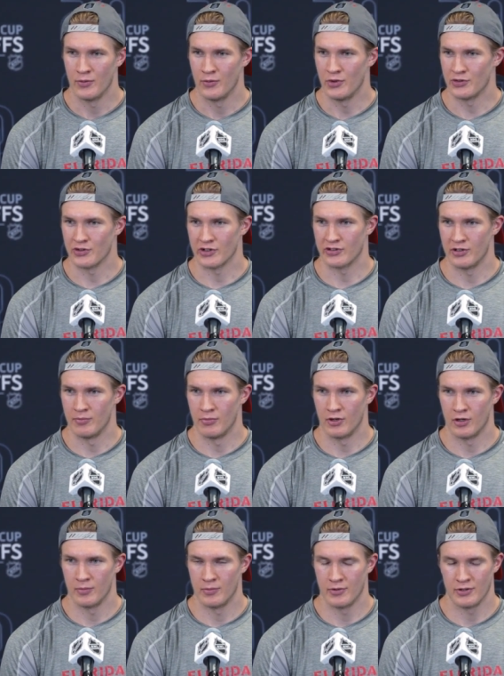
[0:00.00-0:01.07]
we trust him,
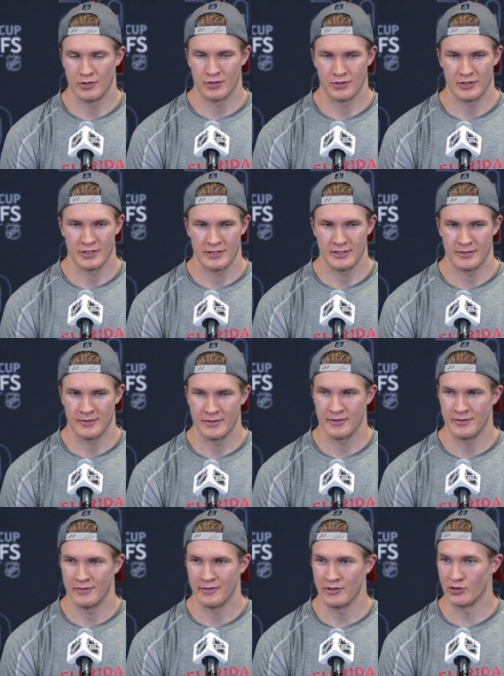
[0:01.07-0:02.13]
Bob. You know, he
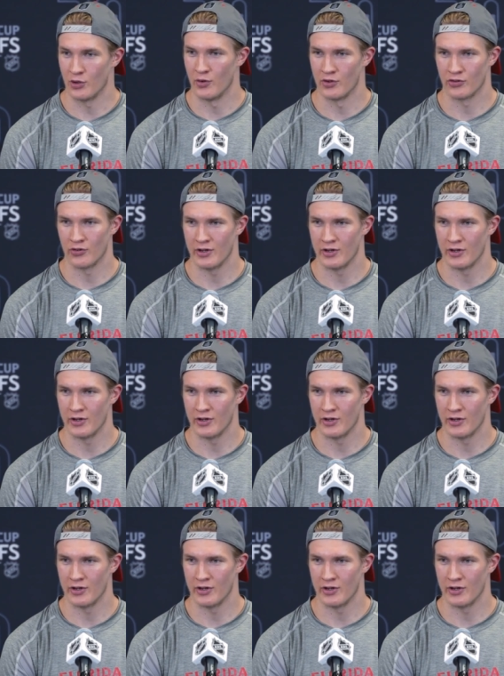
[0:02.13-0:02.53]
he's always